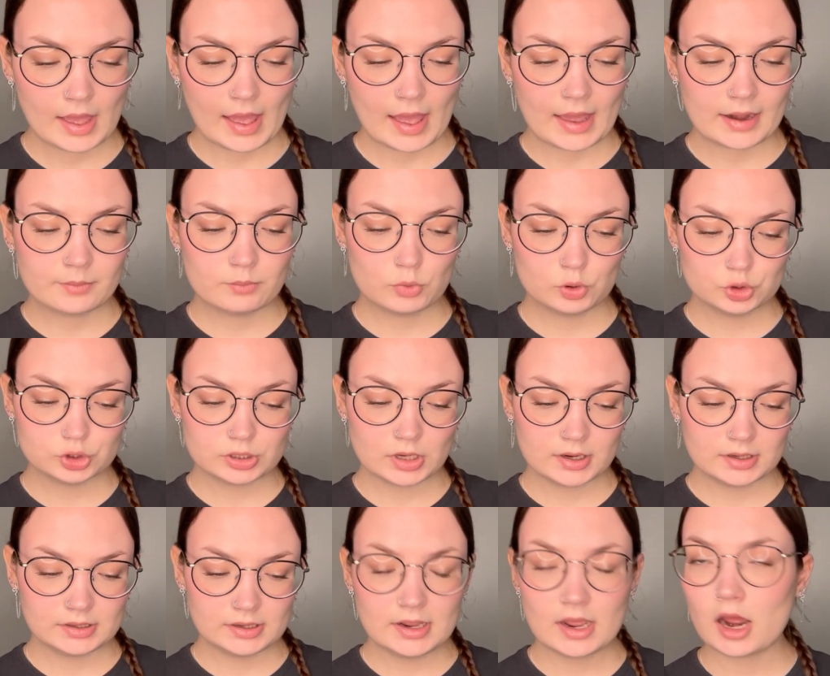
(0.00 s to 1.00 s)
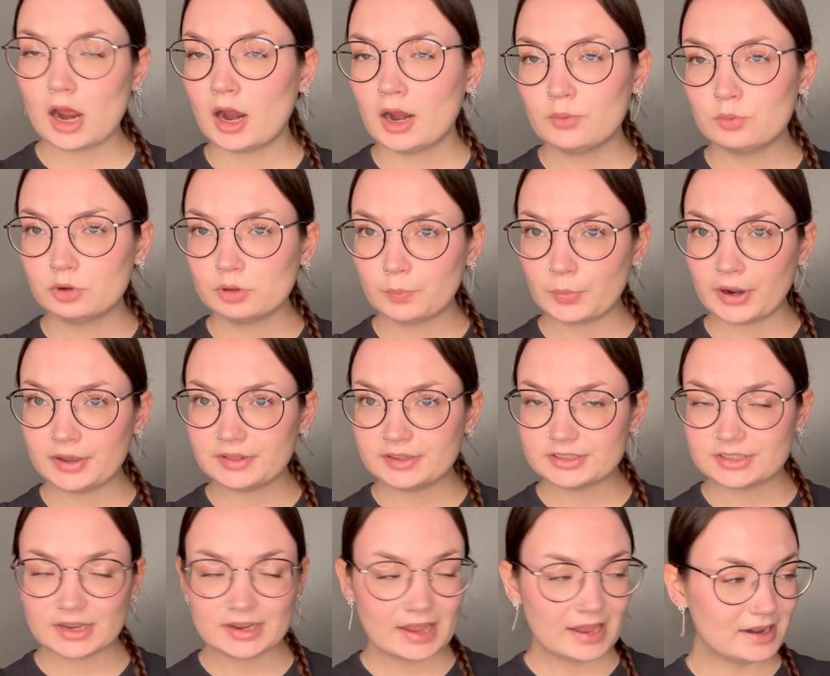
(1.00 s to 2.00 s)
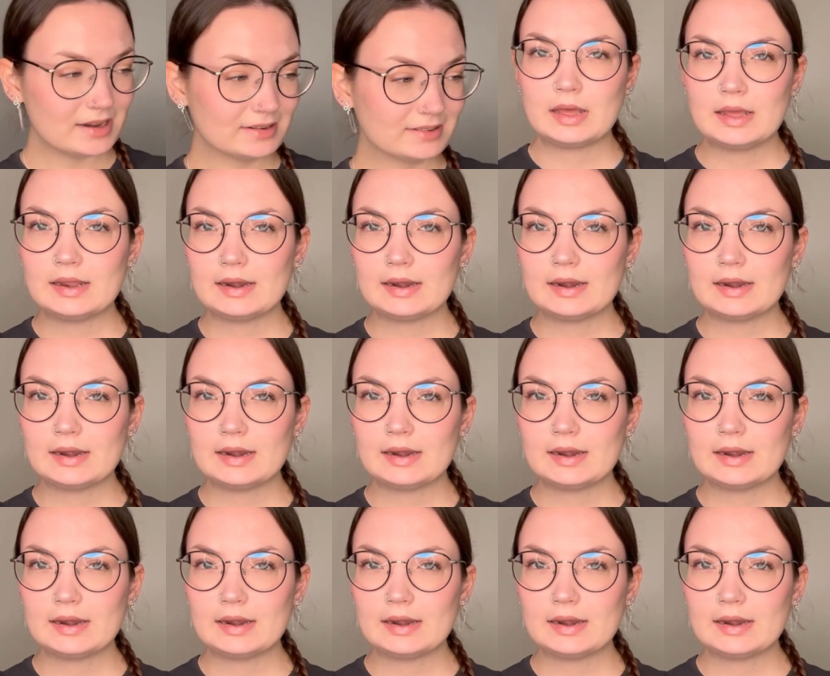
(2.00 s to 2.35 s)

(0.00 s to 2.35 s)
And most likely I will buy this again.